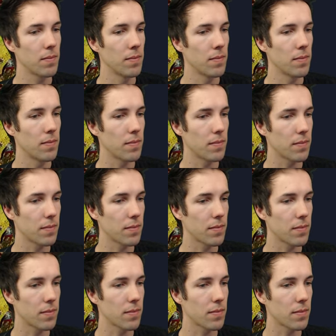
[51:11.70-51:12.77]

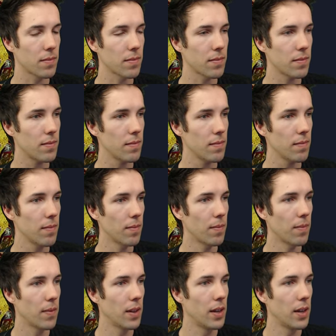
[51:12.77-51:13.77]
(silence)